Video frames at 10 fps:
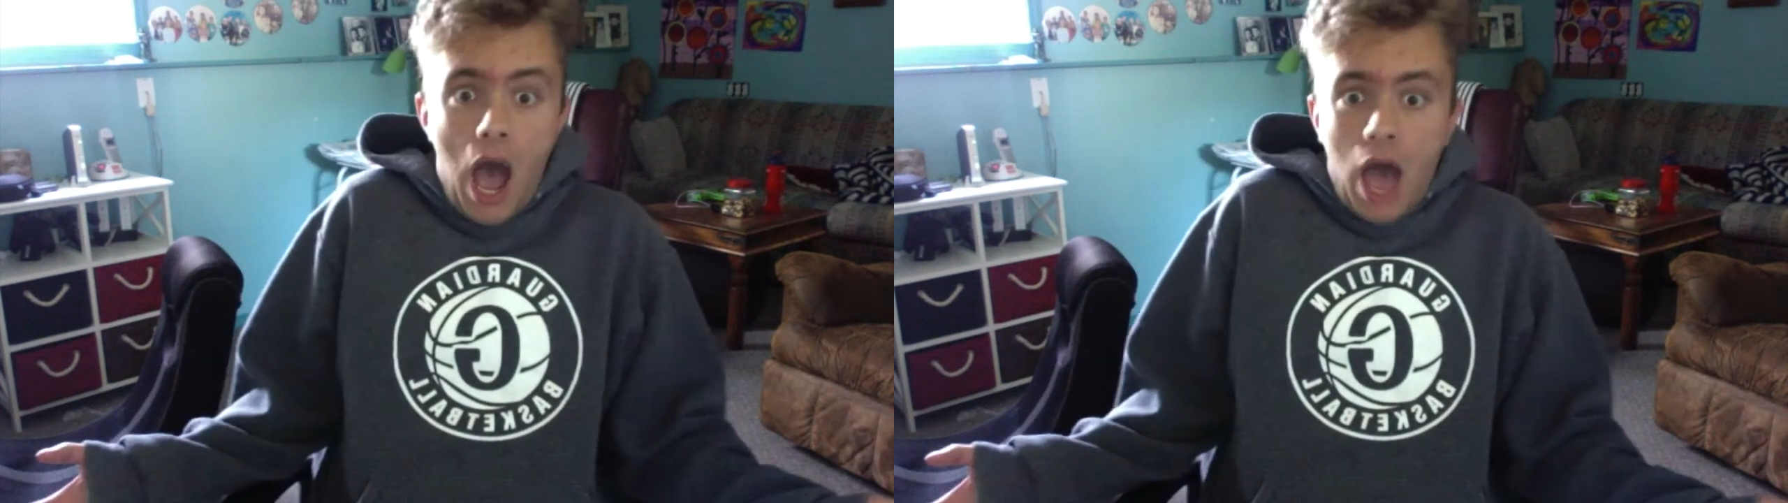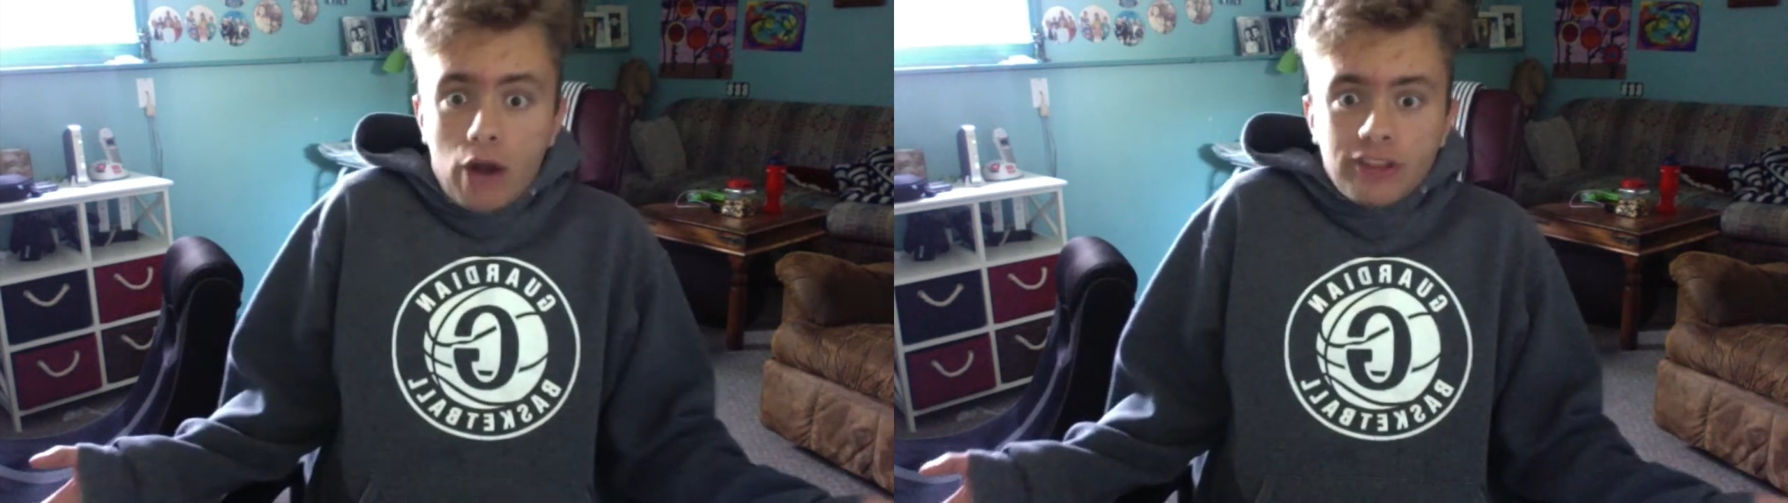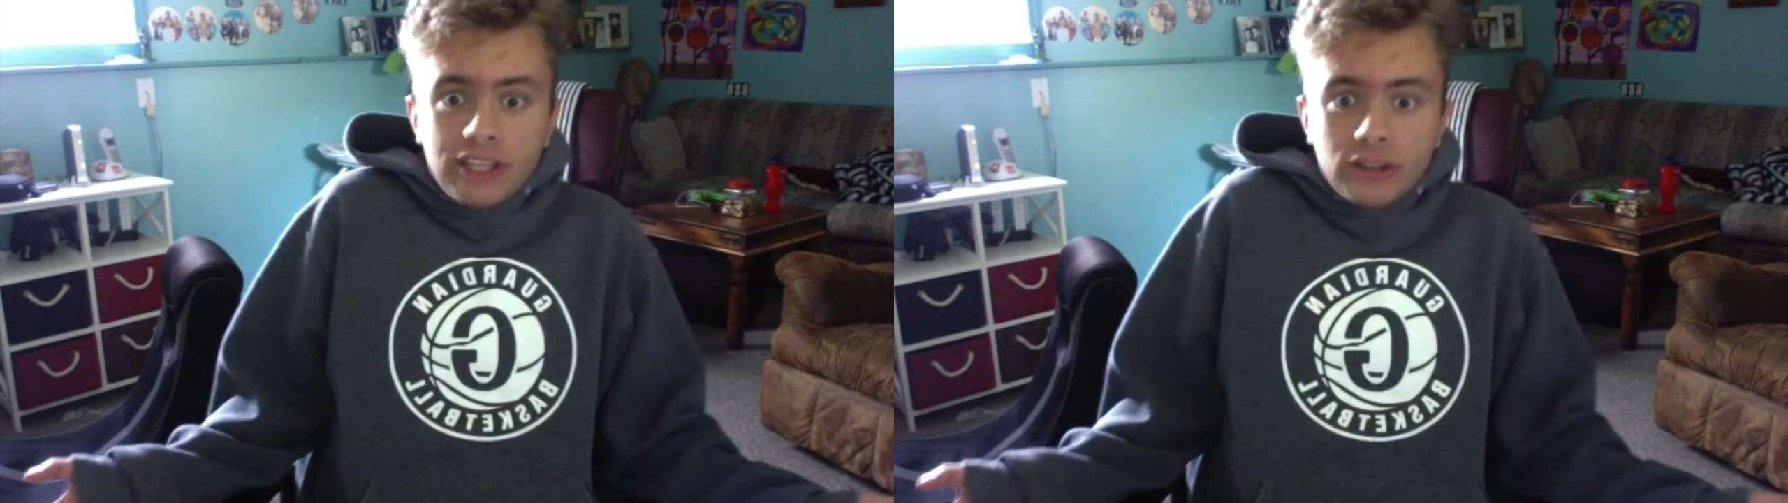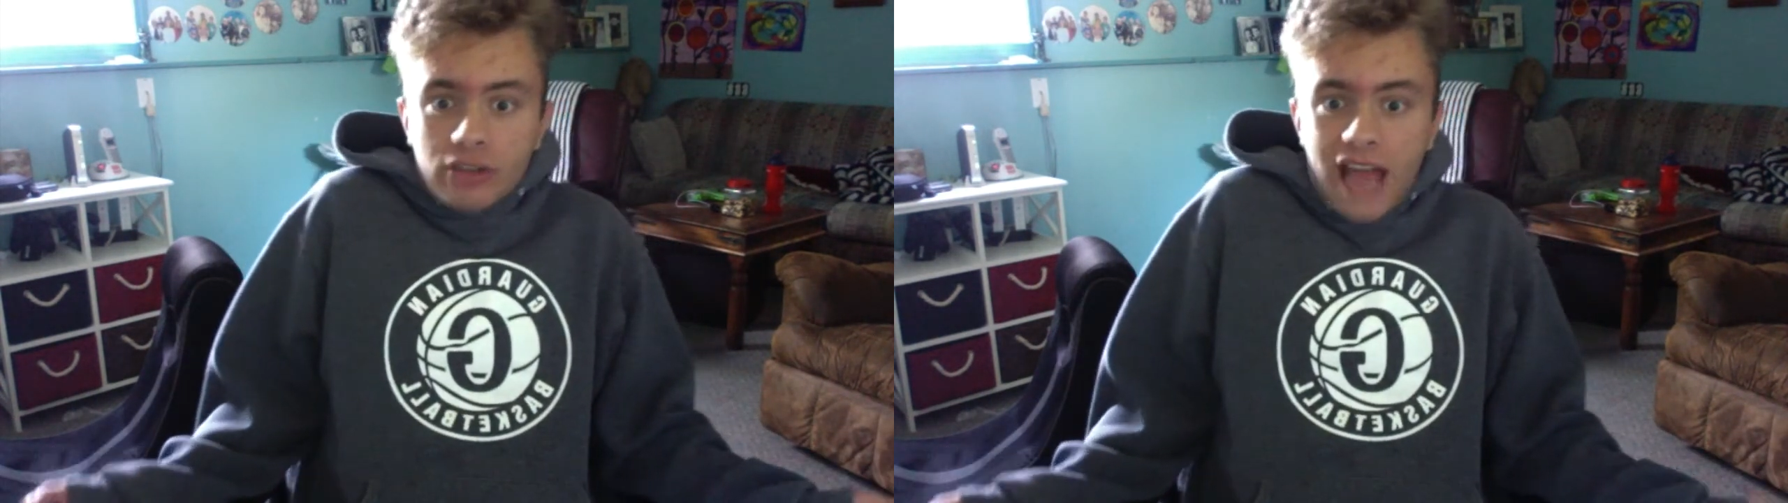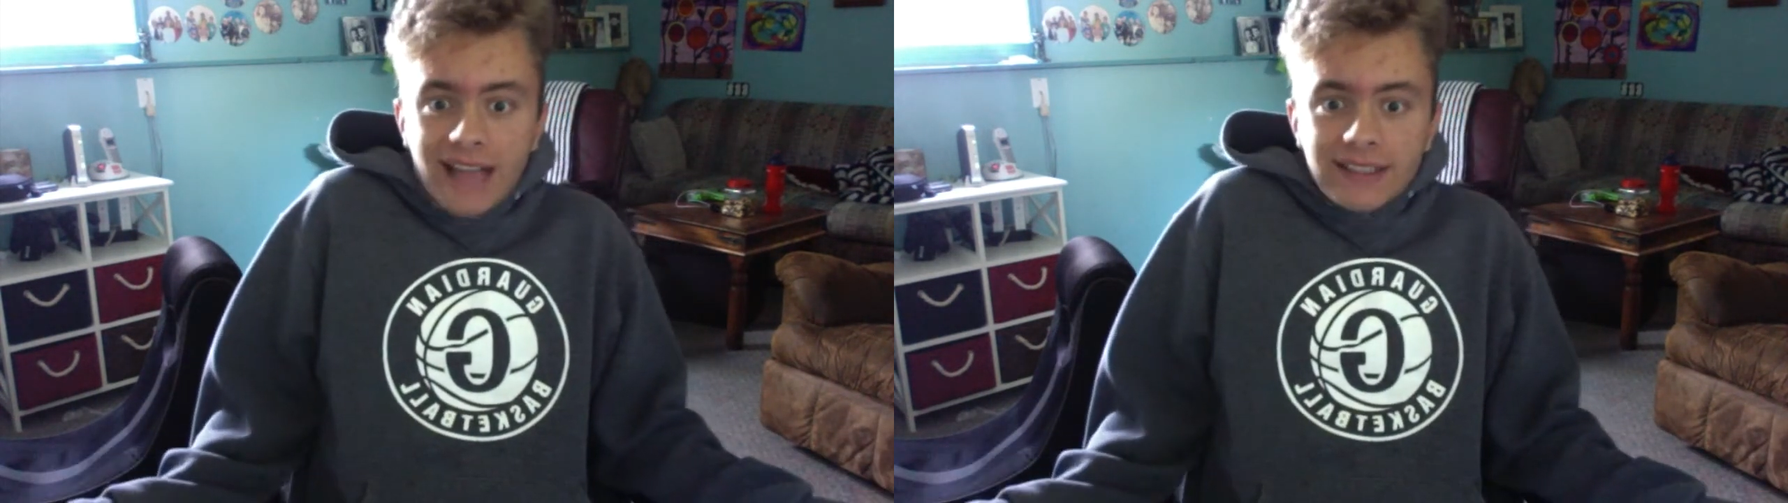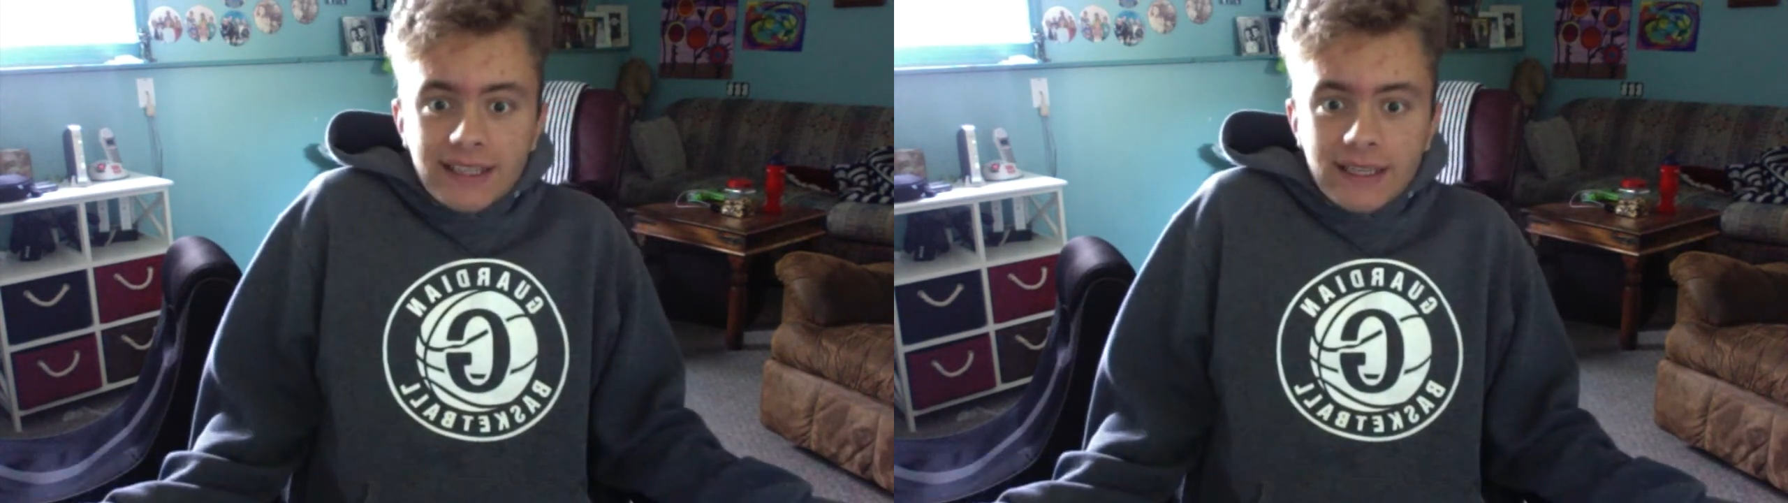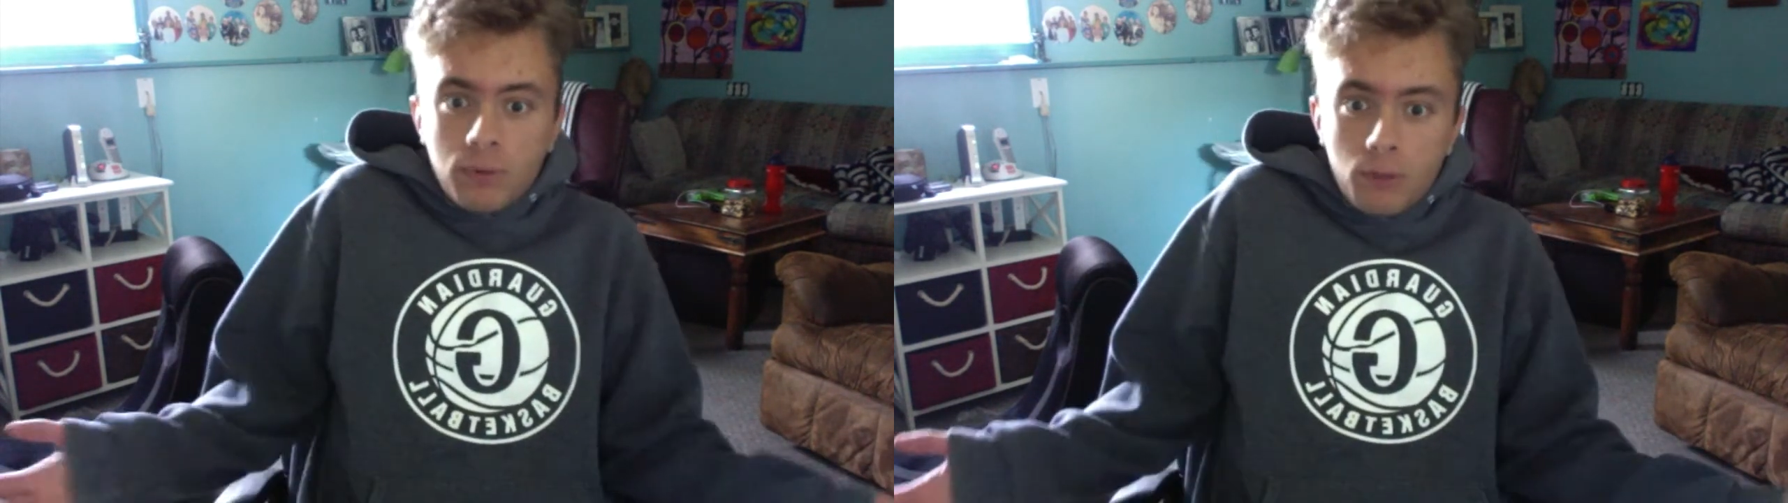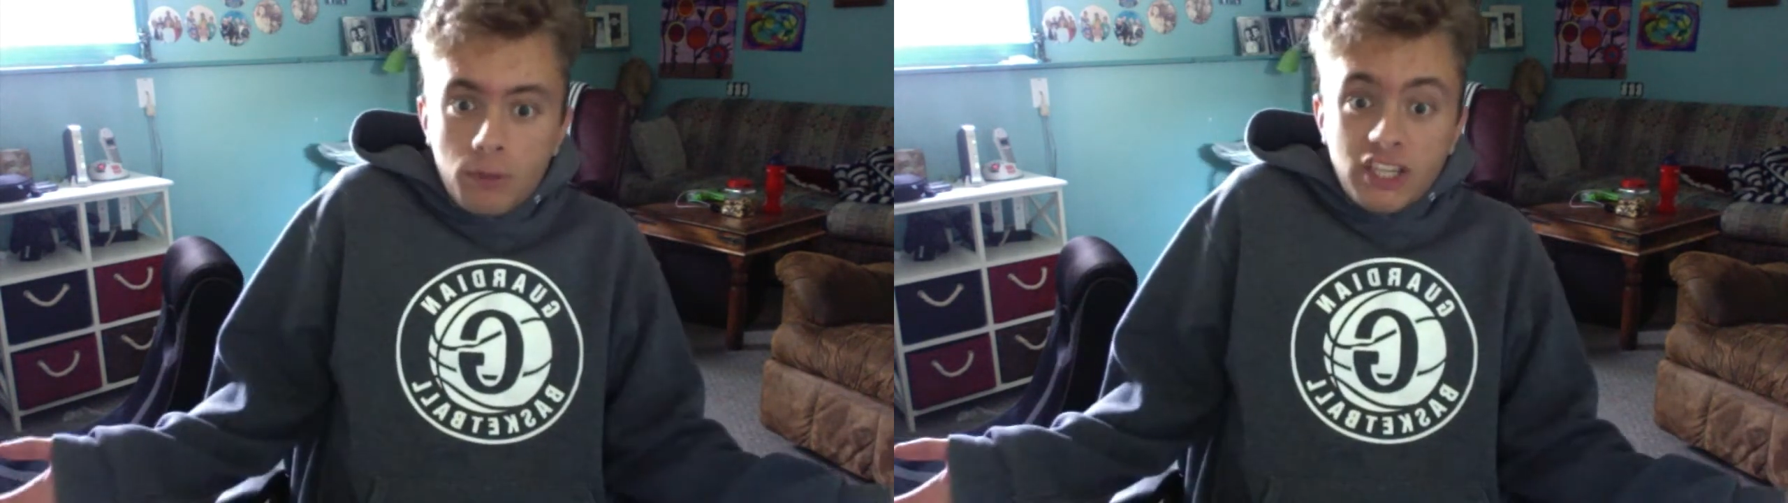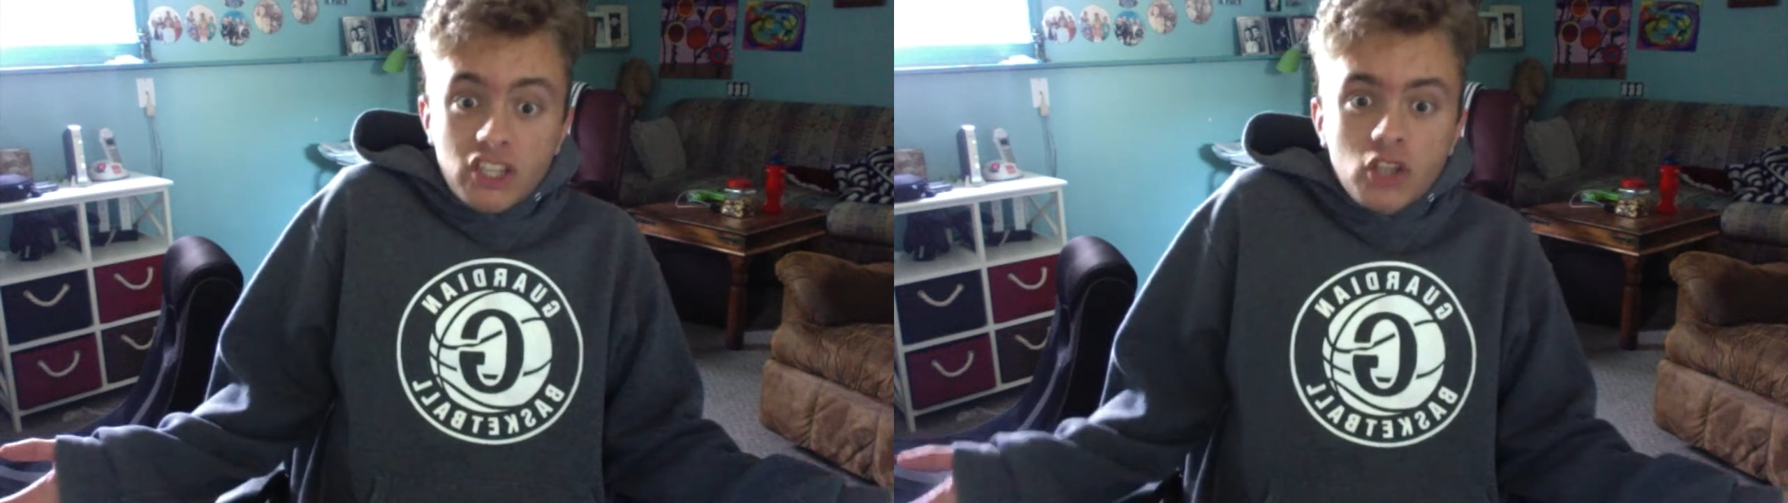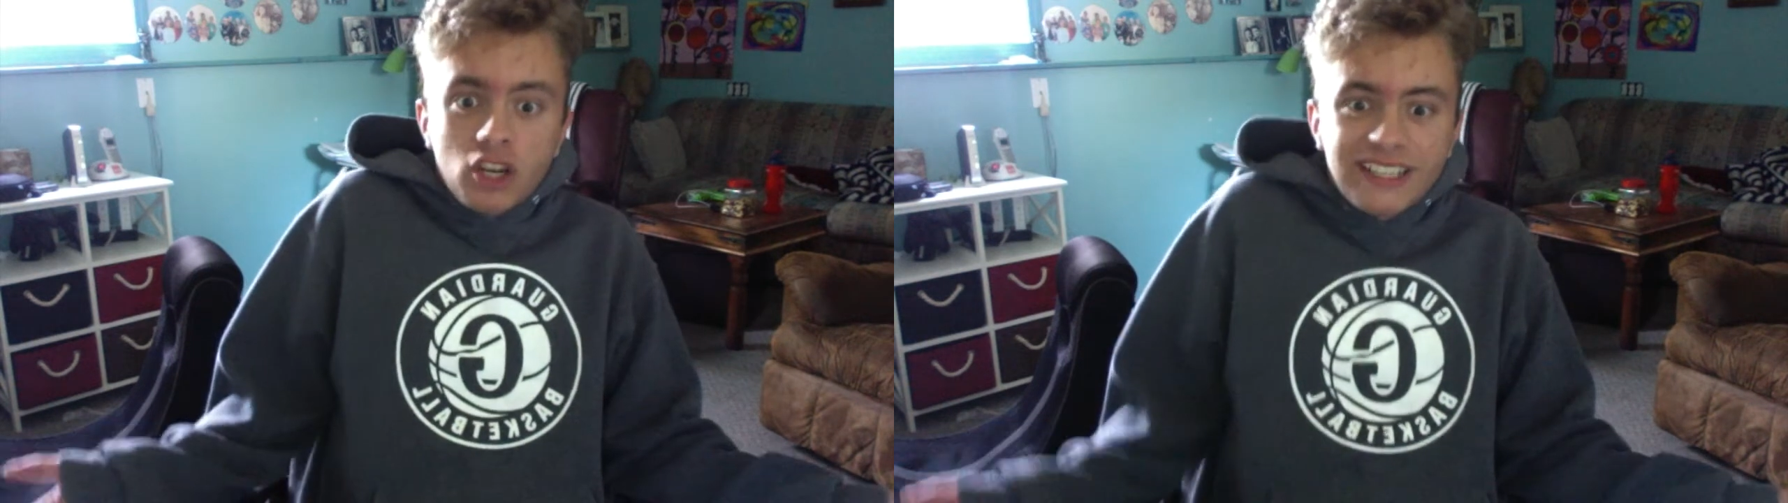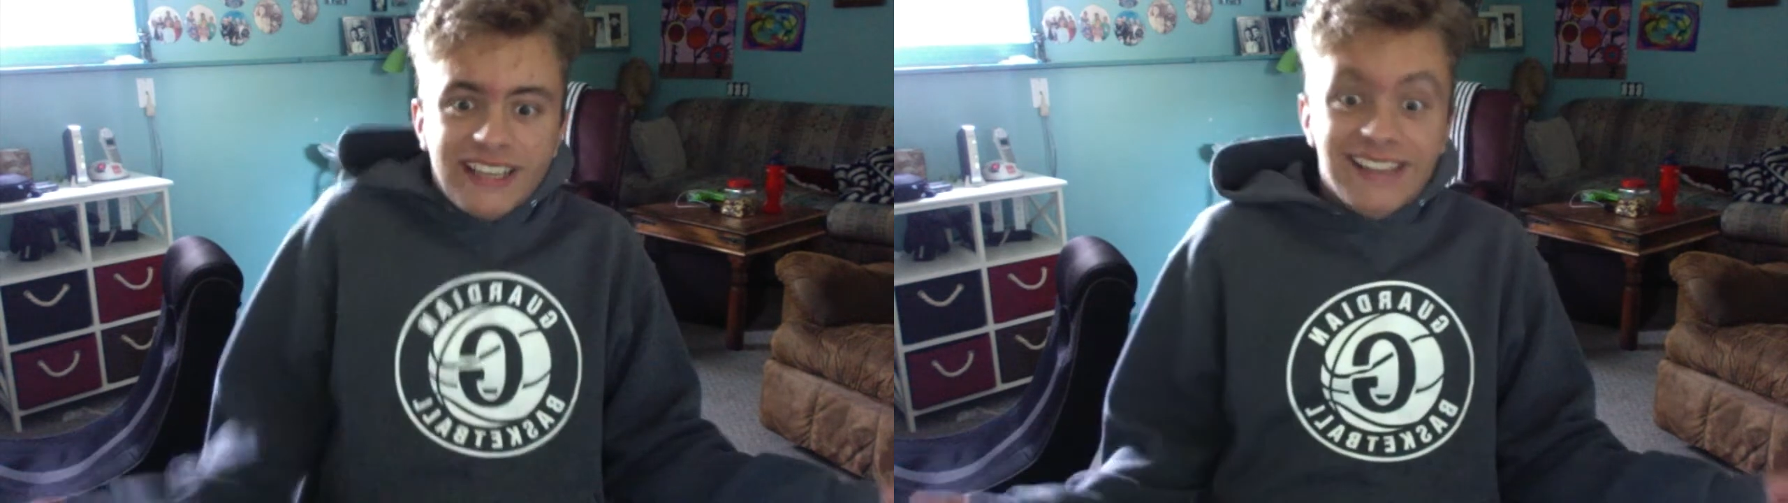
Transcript: I don't think they're acting, but they start to get